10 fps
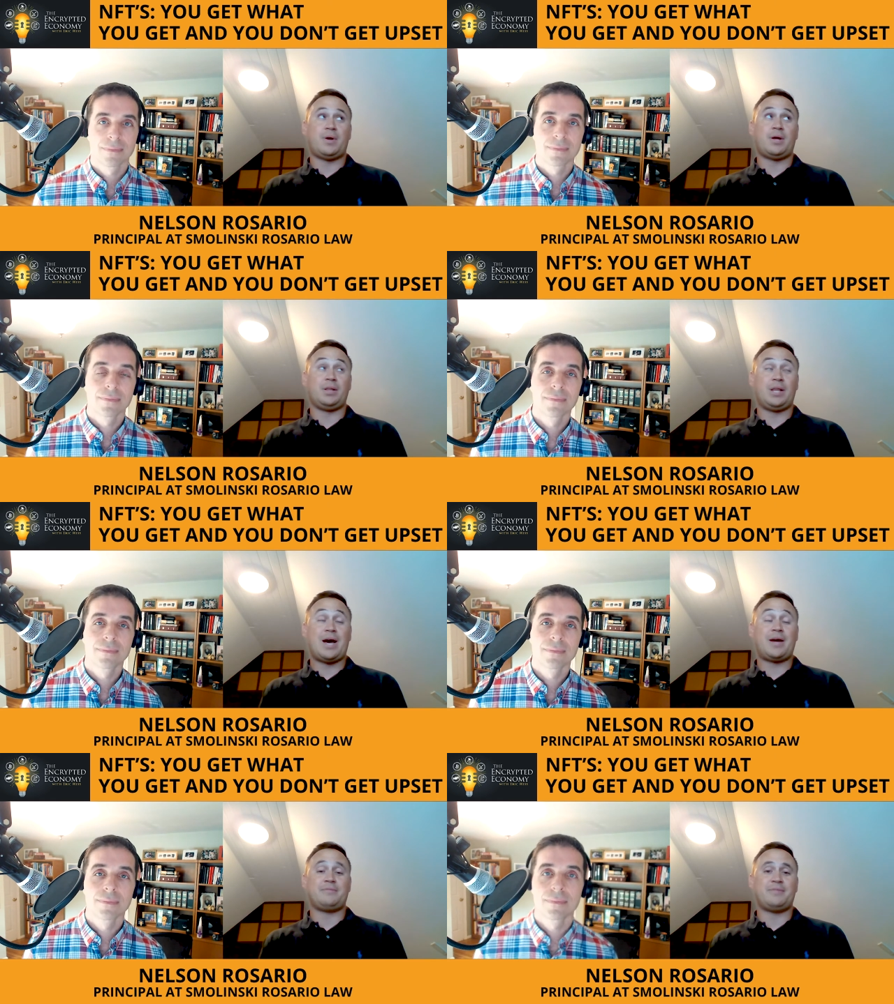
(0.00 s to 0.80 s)
Speaker 1: a
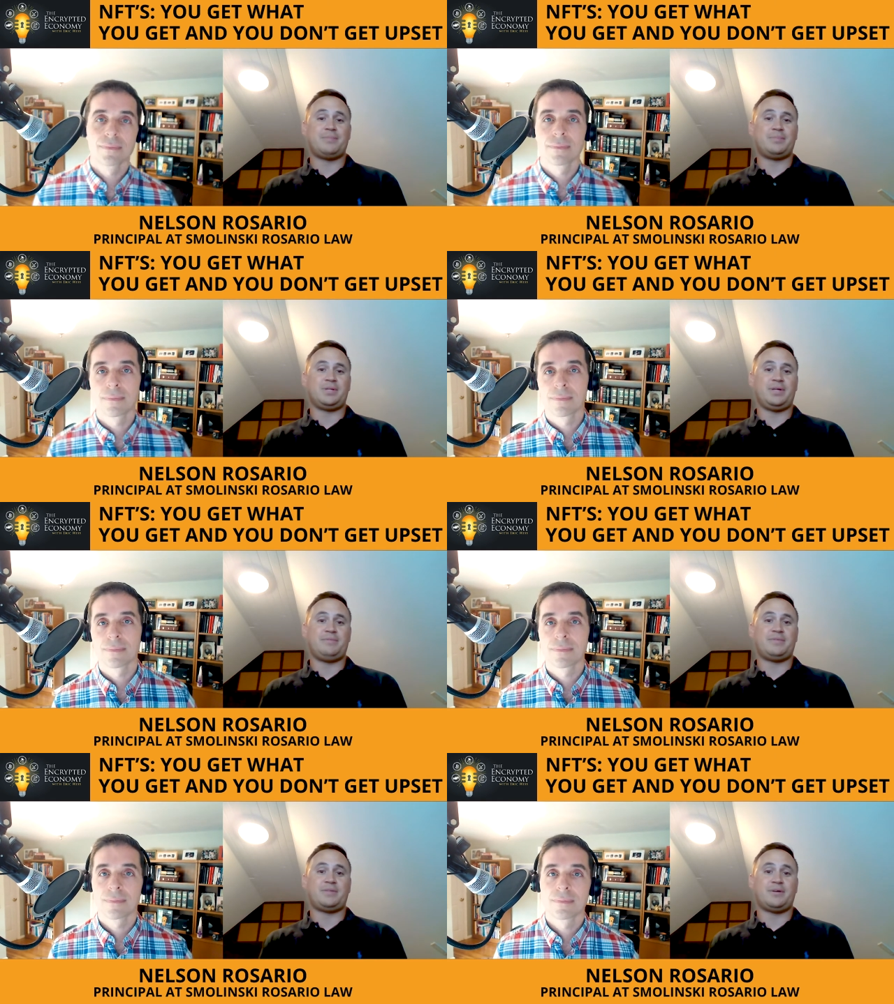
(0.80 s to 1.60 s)
lot of them
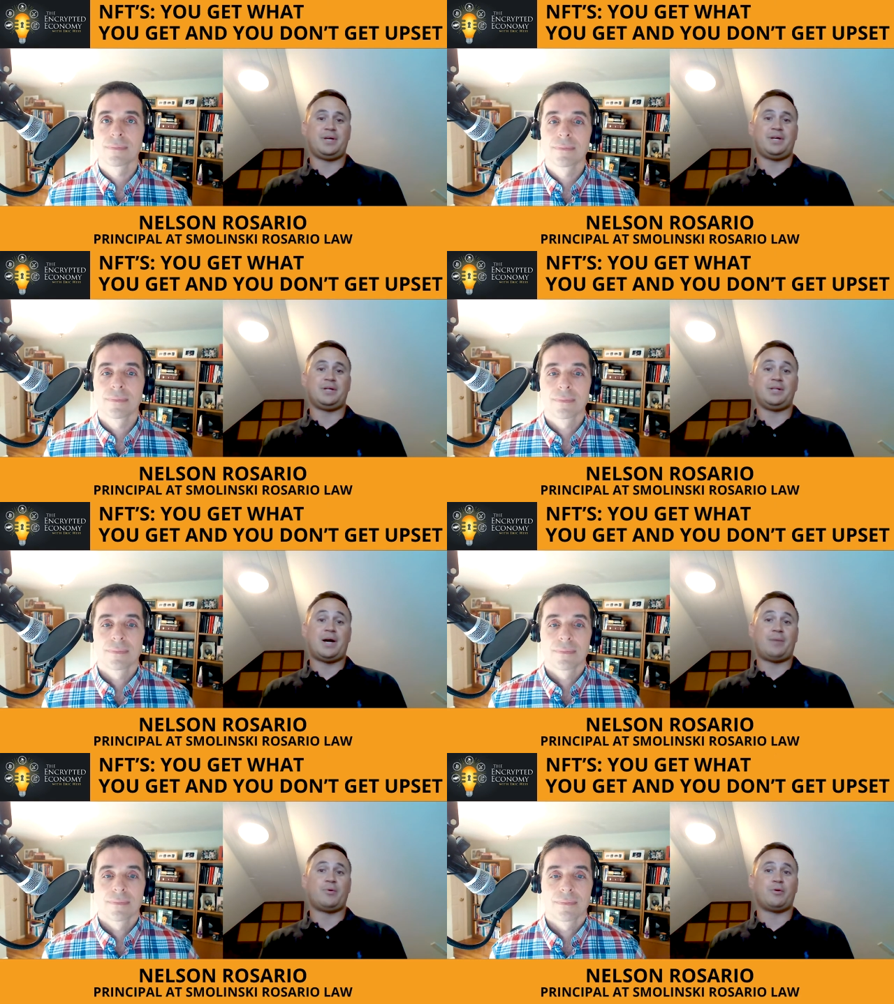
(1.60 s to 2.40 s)
believe that they're getting a
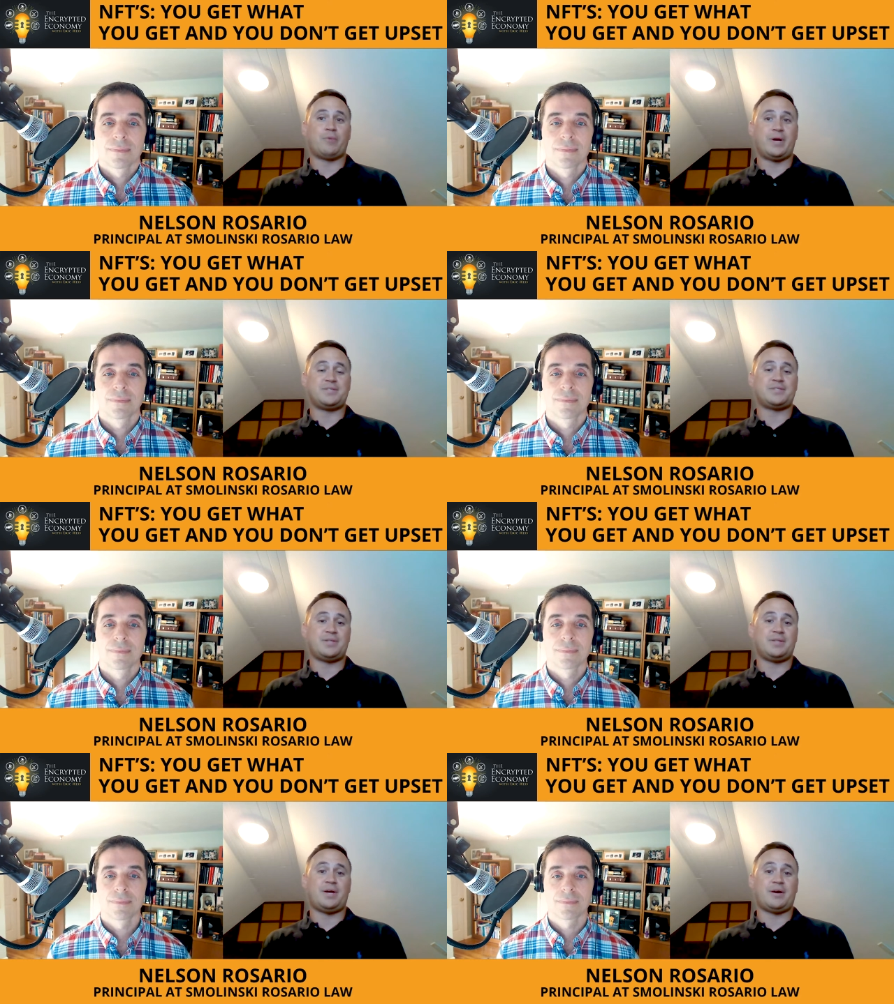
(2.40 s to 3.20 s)
lot more rights
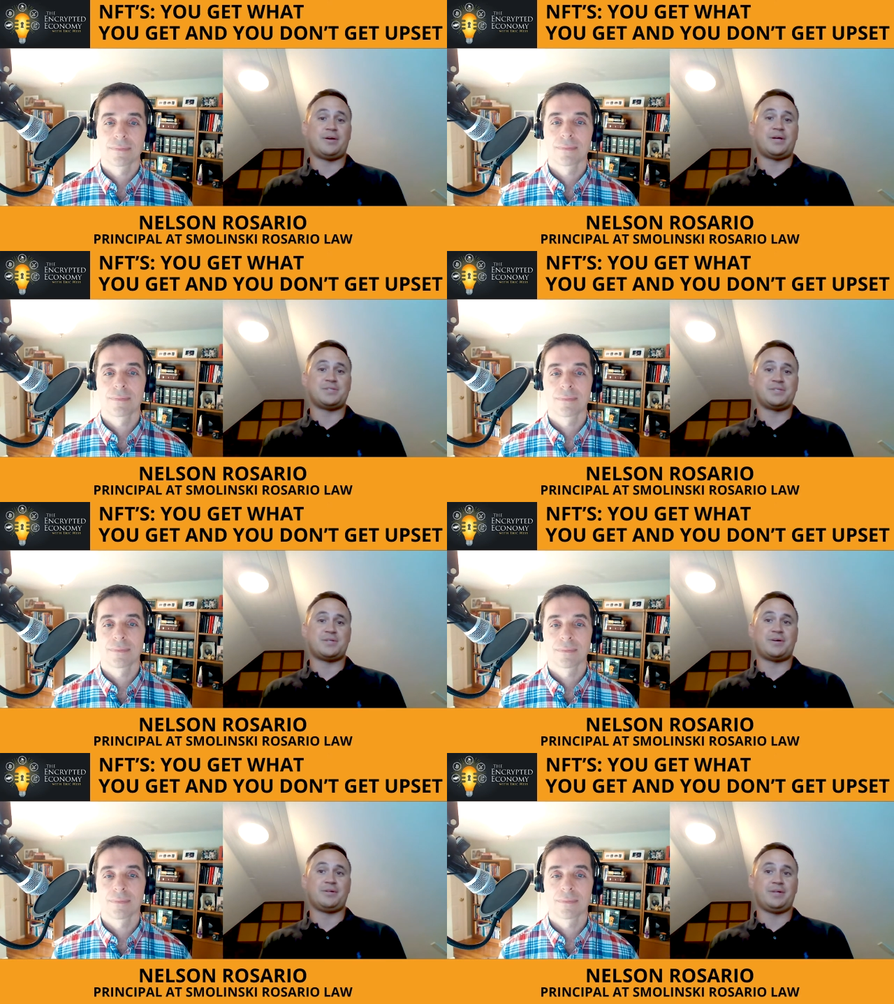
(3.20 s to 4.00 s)
than they are
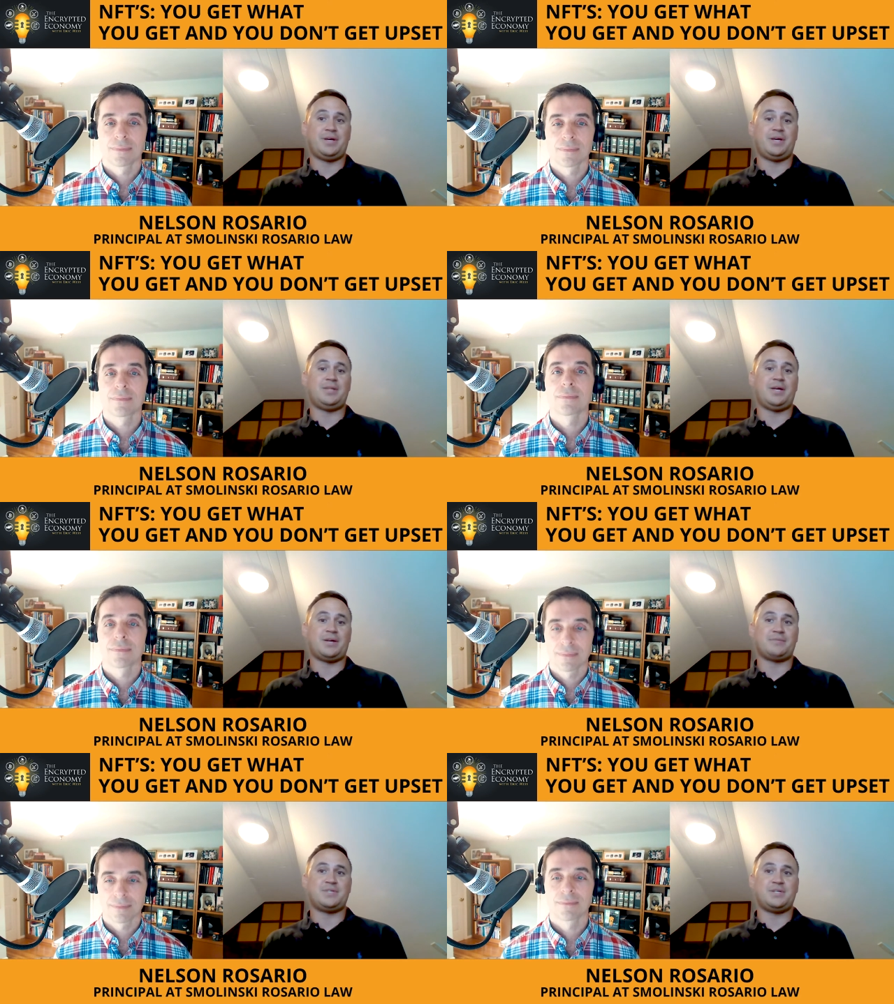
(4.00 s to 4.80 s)
necessarily in the
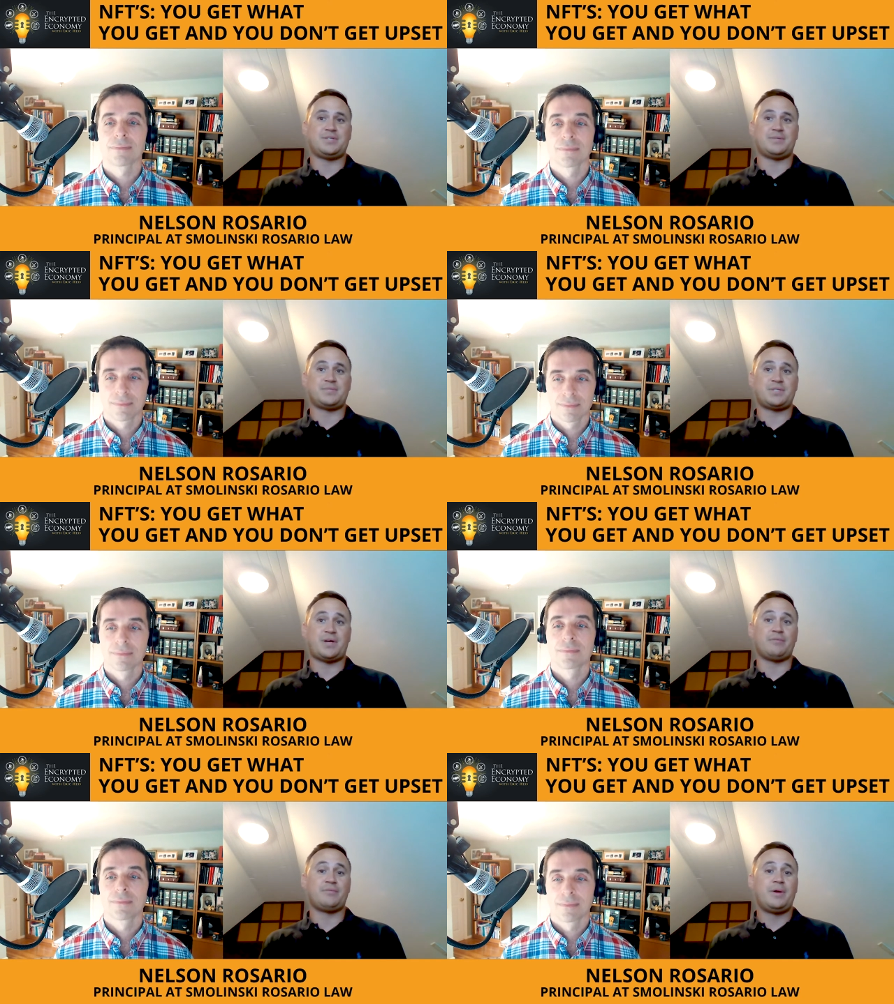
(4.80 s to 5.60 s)
NFTs
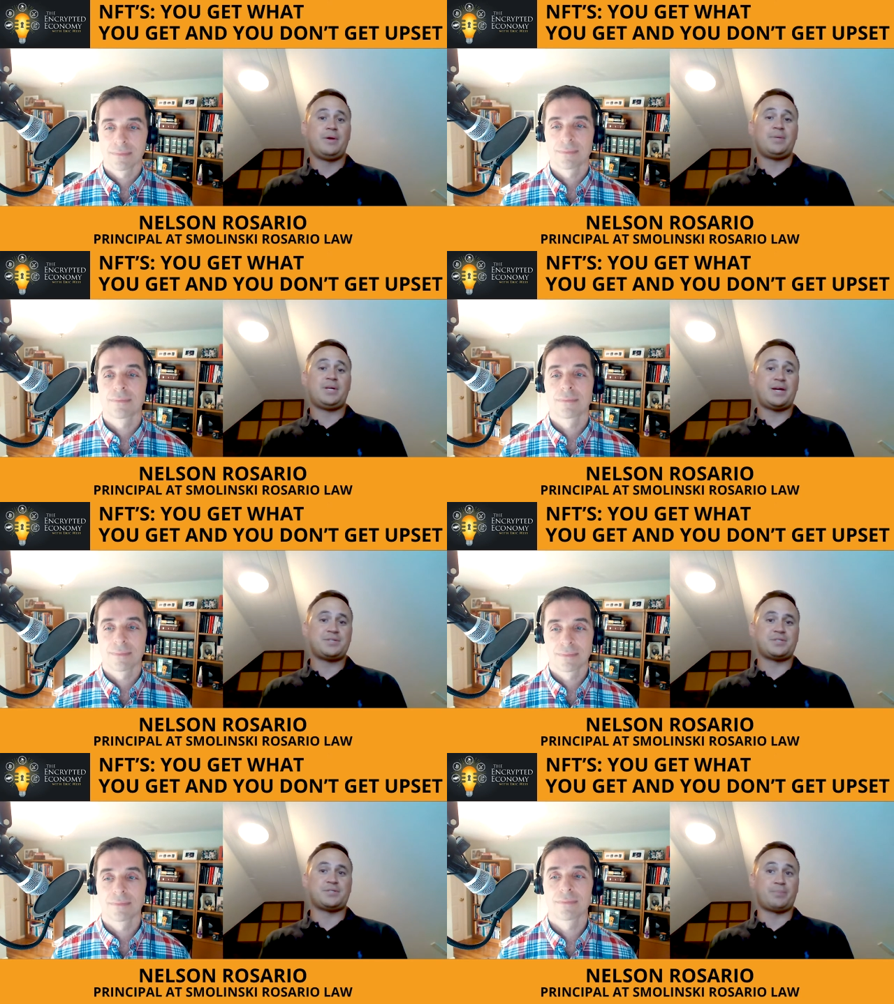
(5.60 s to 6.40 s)
themselves, but not
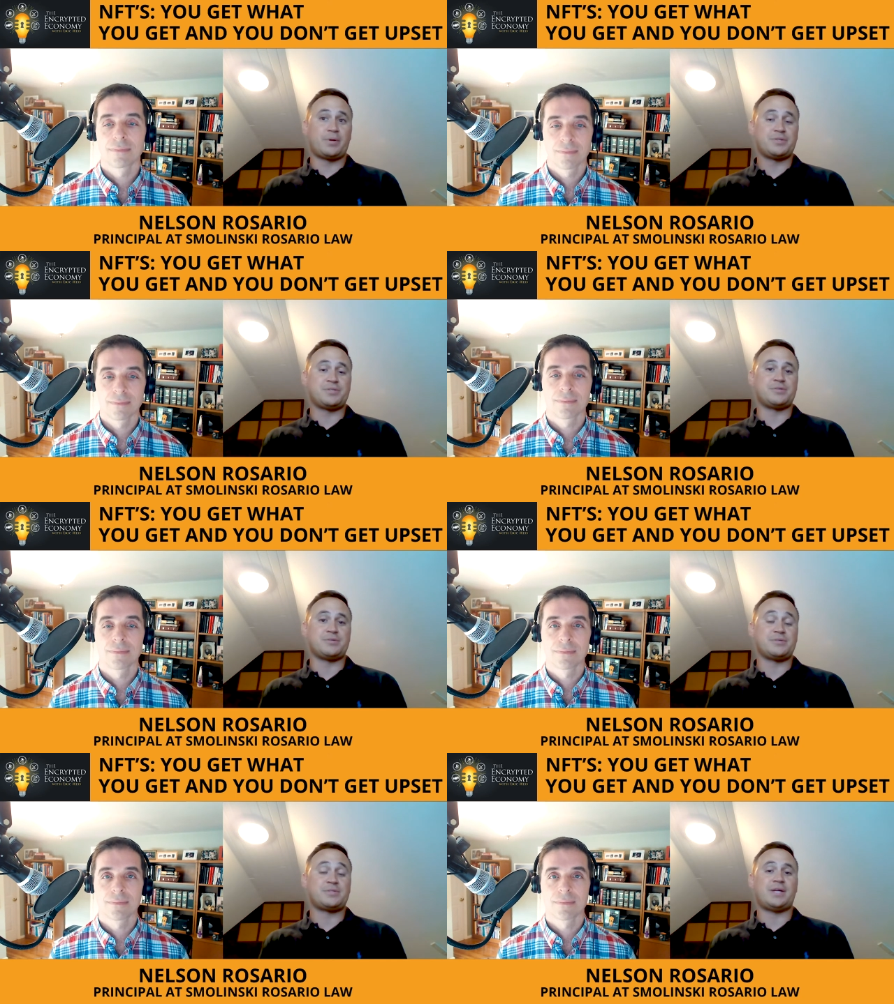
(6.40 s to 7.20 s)
just the
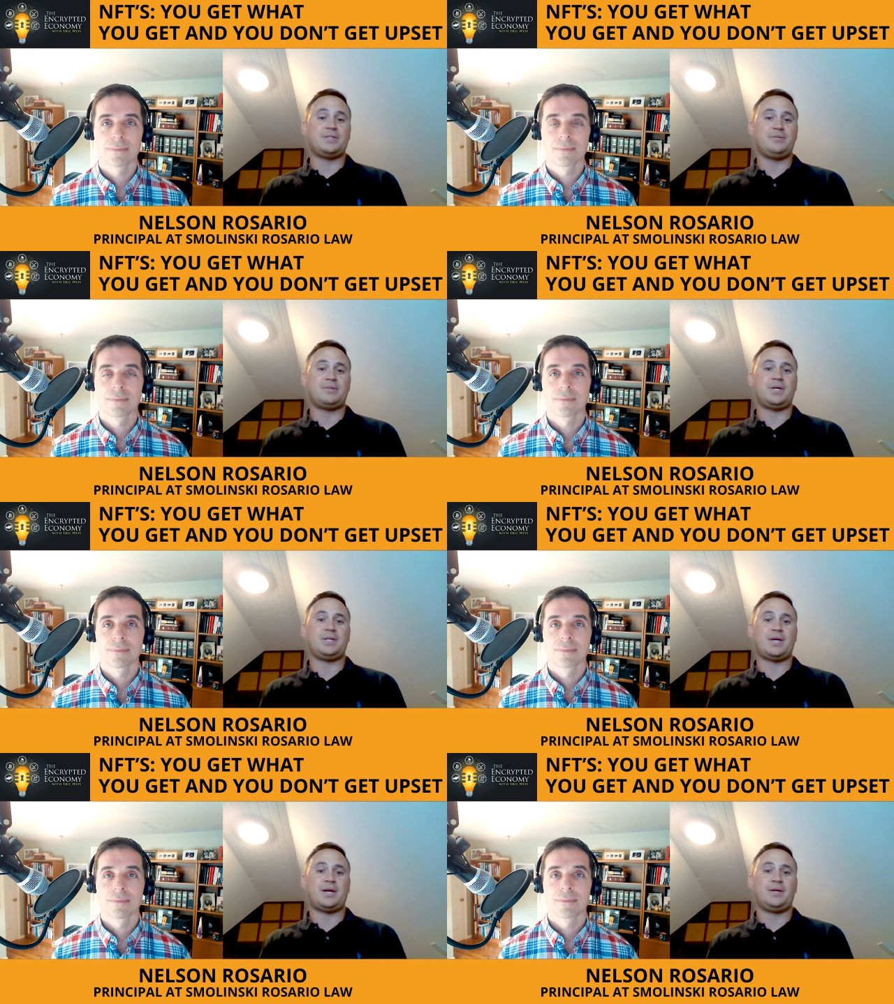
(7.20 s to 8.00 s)
purchasers. I do
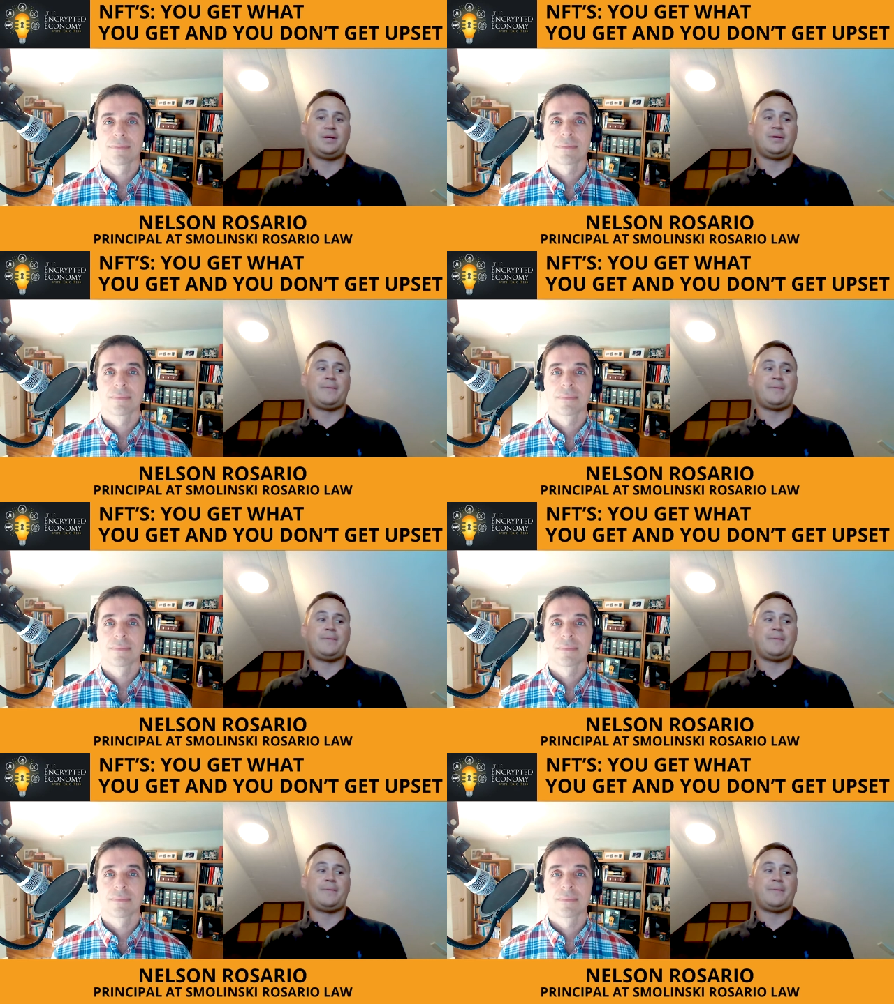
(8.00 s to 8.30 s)
think that,